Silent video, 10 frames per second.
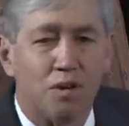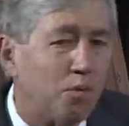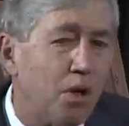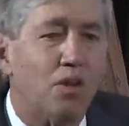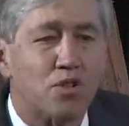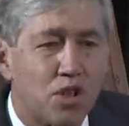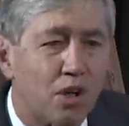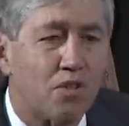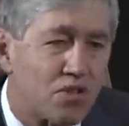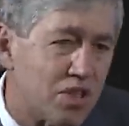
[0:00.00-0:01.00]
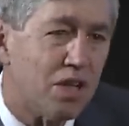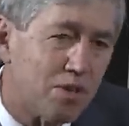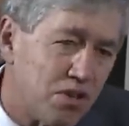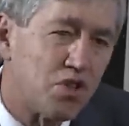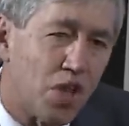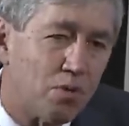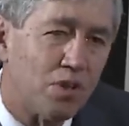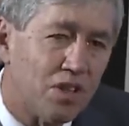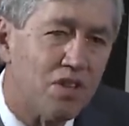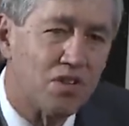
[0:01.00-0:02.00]
We all share the
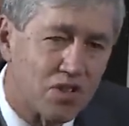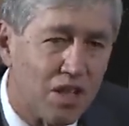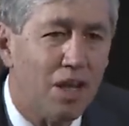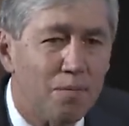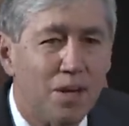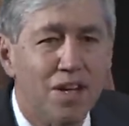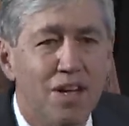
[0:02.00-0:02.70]
generally the same,